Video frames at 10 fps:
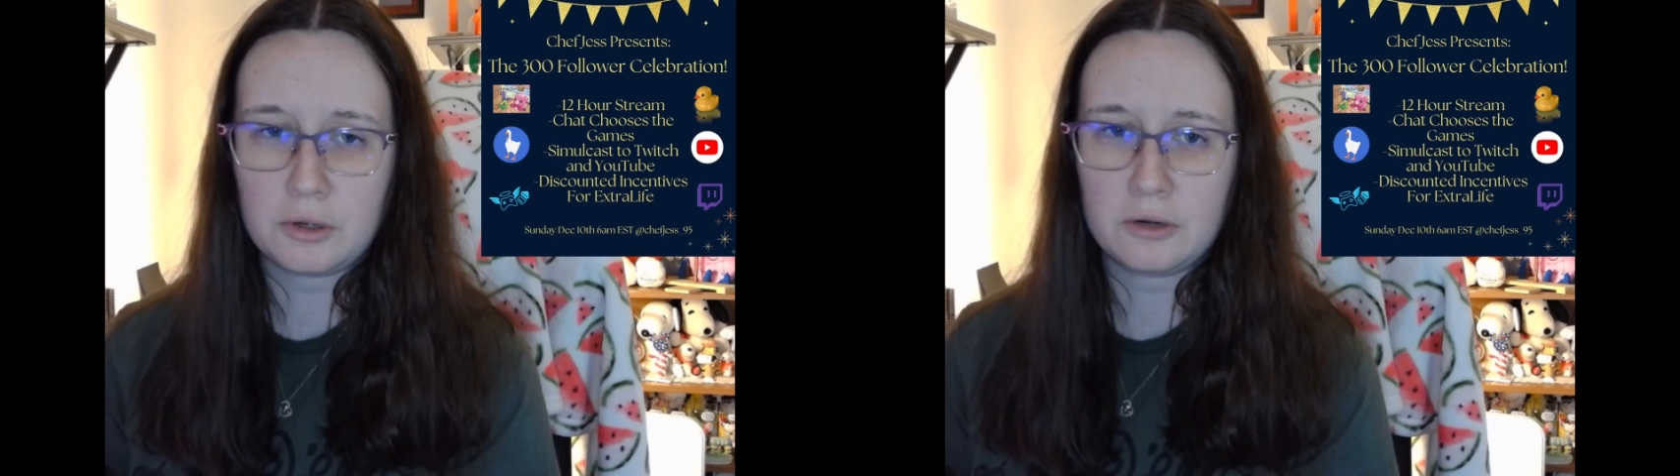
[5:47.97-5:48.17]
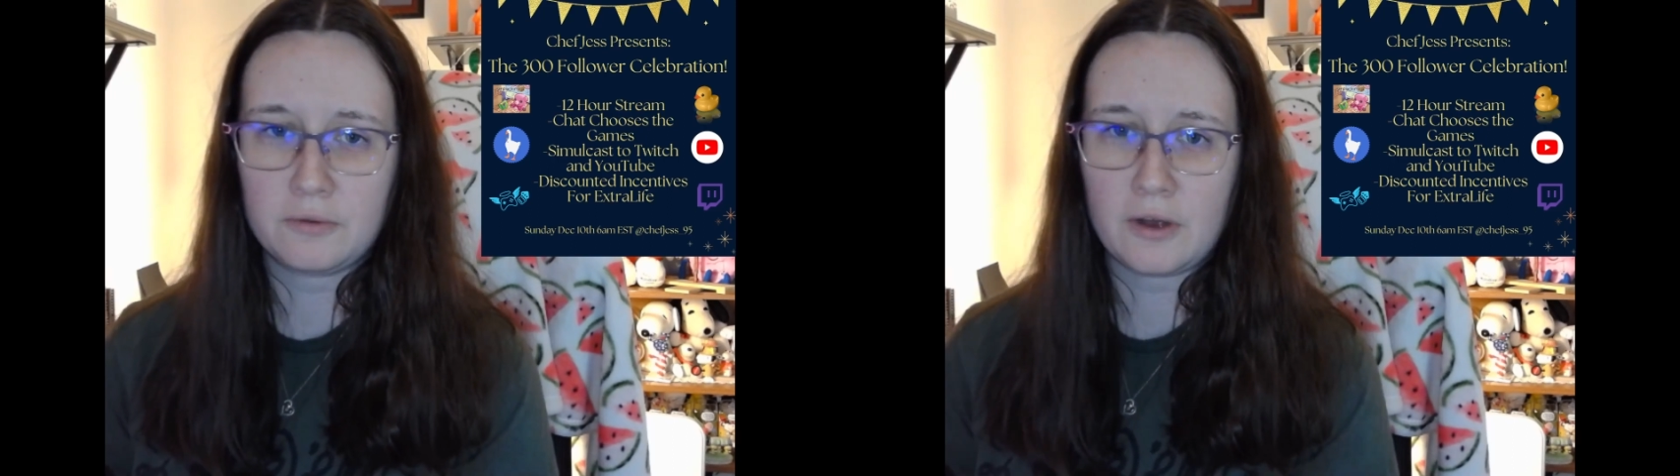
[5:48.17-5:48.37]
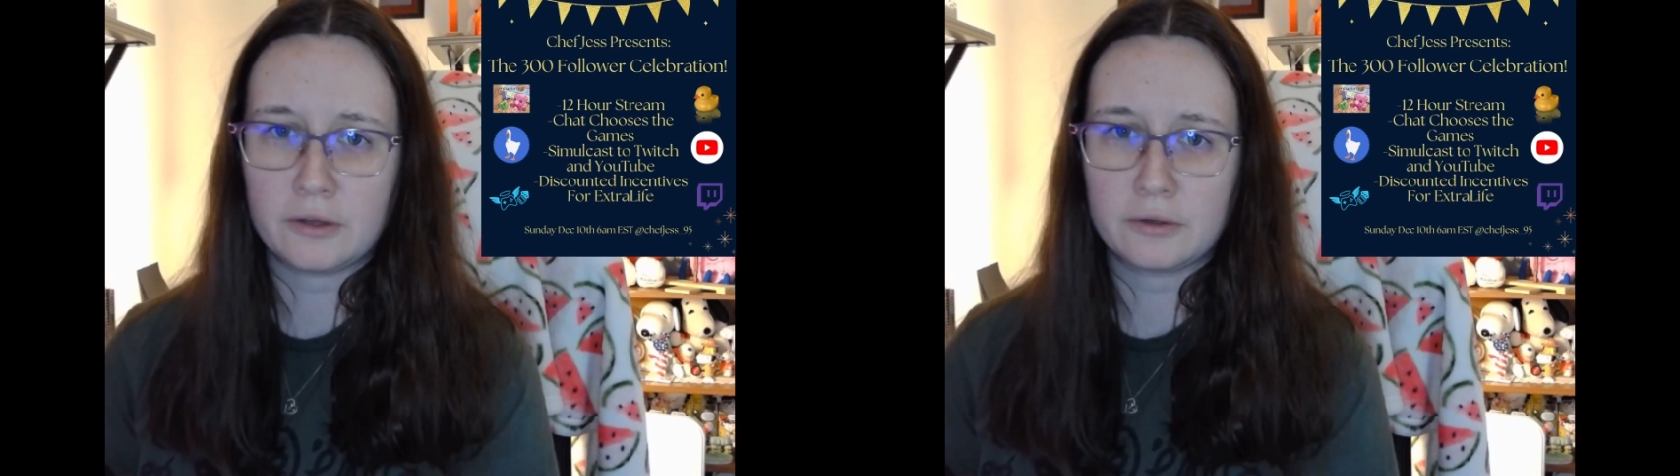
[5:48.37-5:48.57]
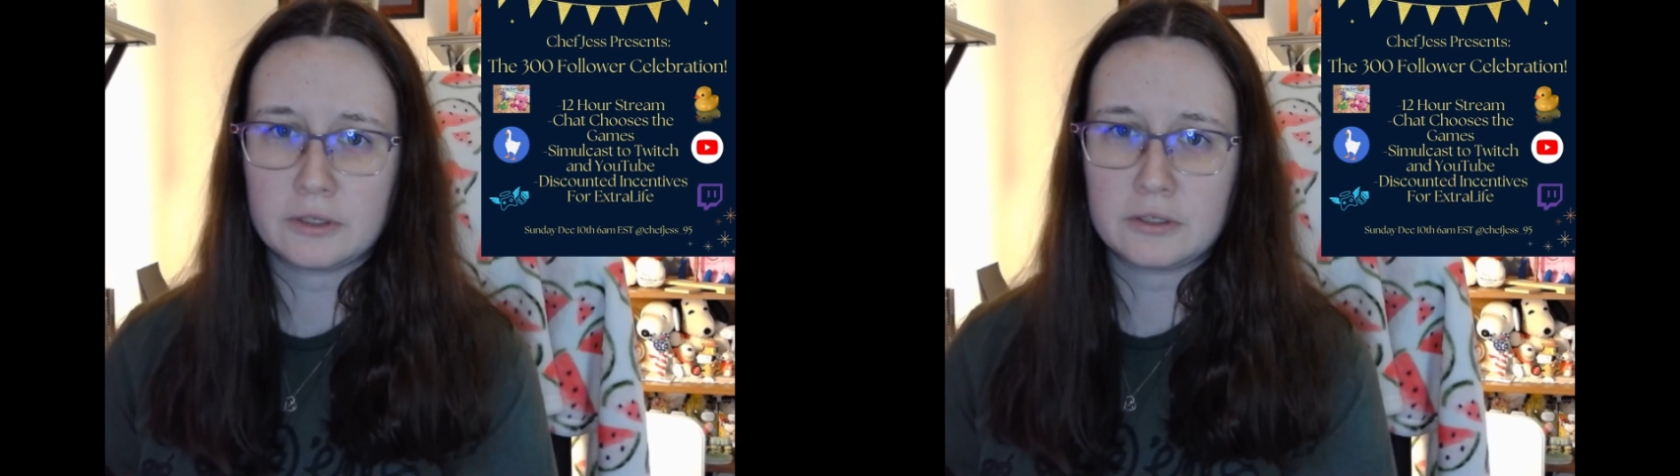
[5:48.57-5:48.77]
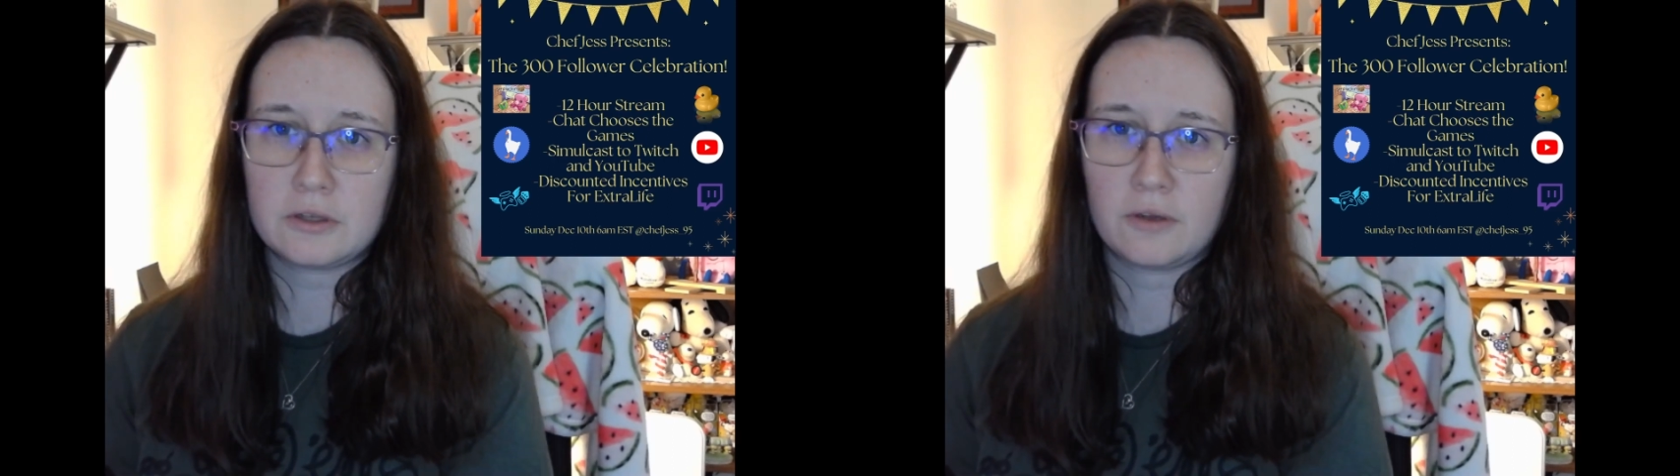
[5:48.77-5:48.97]
hundred
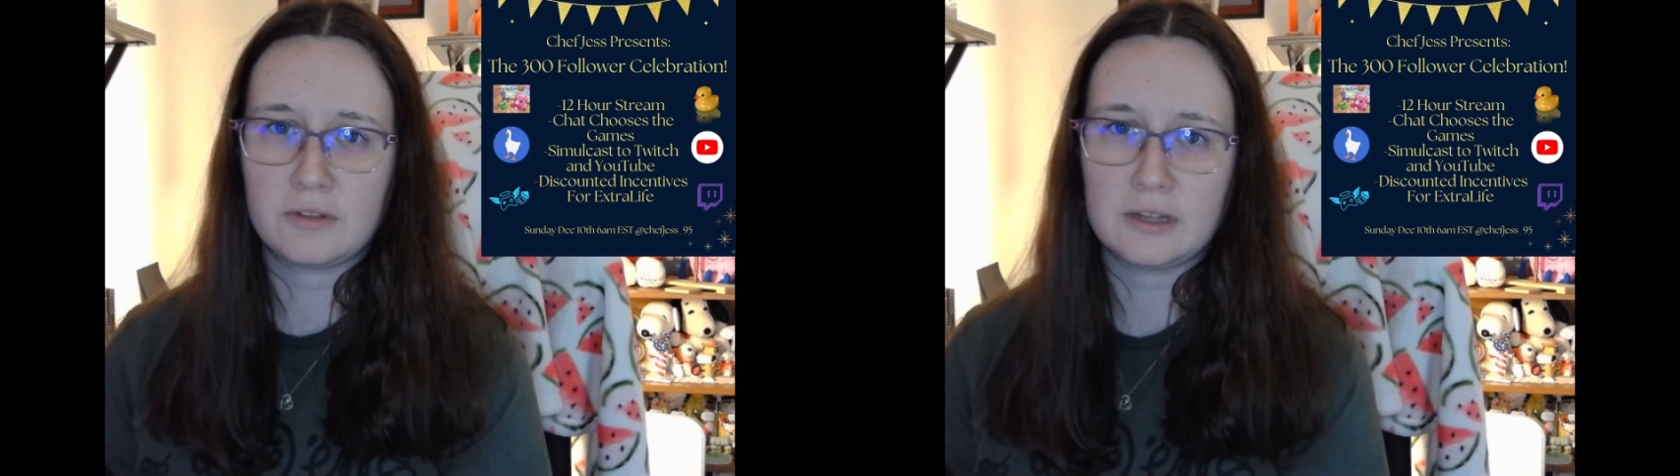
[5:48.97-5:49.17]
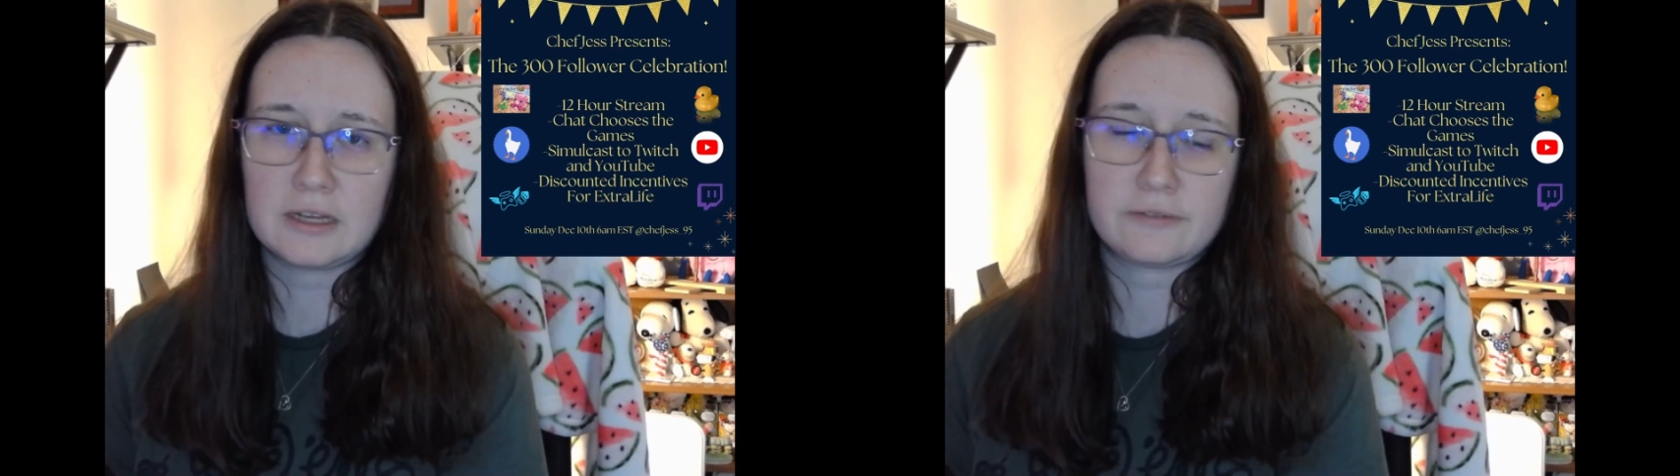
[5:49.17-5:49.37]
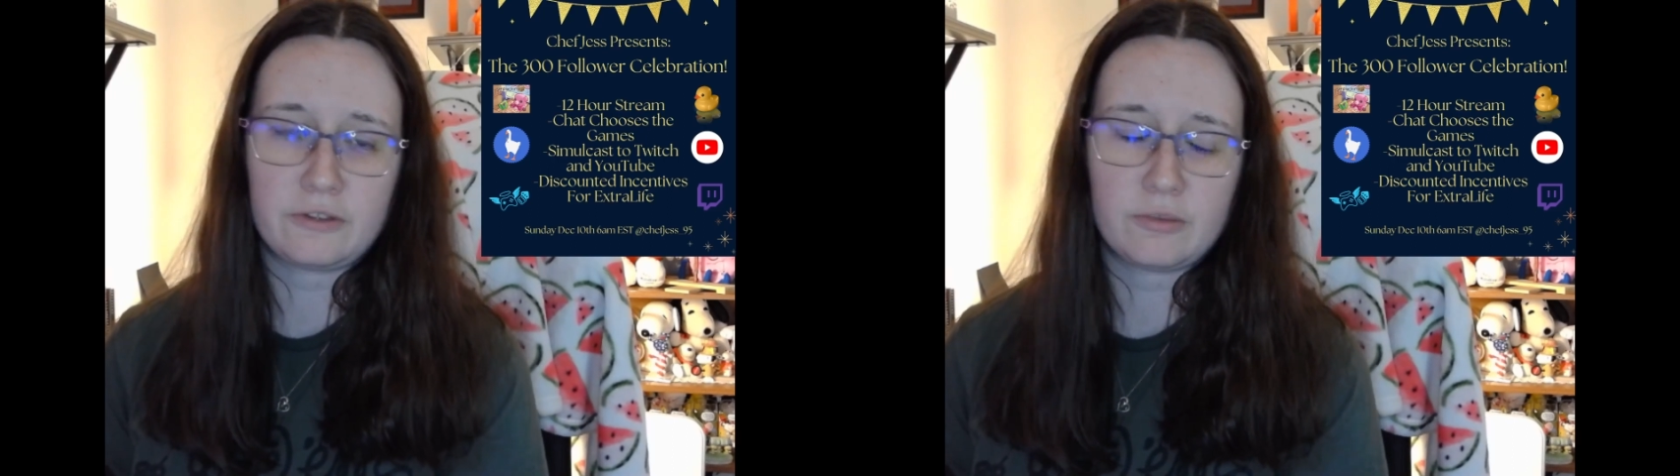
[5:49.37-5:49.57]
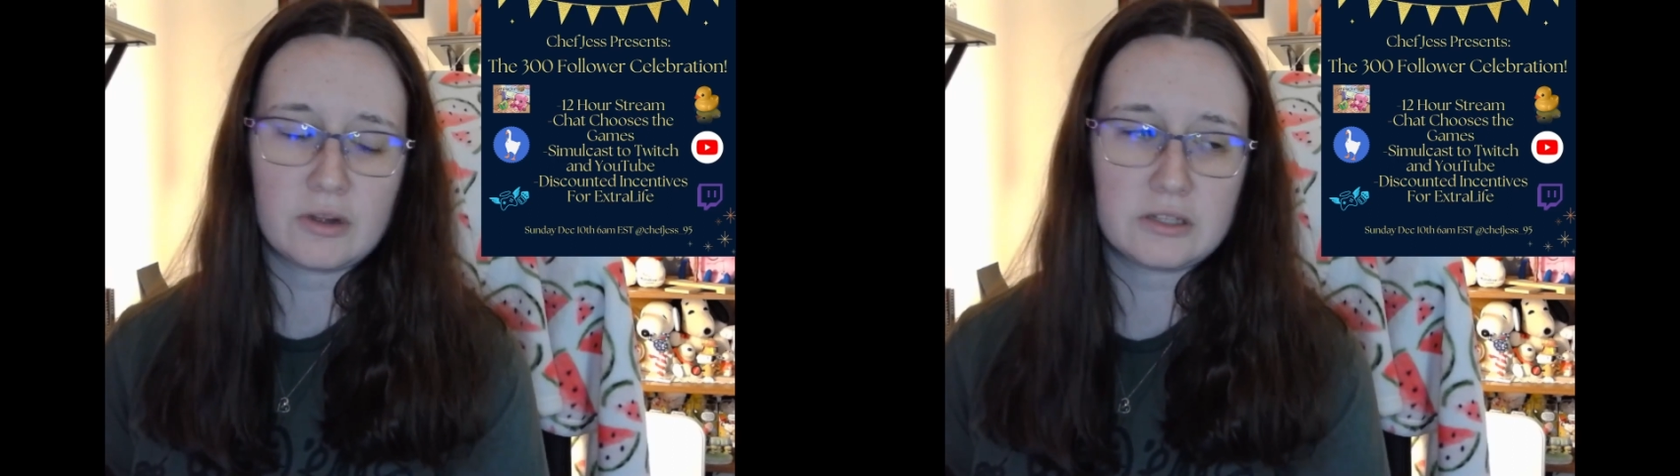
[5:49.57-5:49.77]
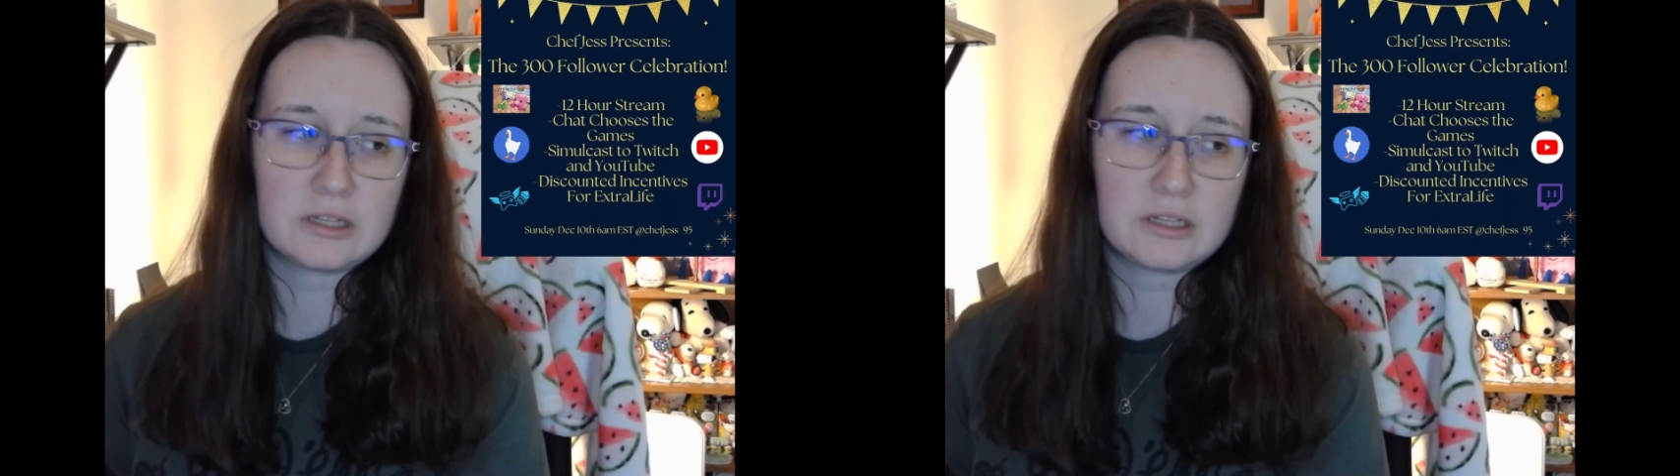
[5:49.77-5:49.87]
followers over the last few months,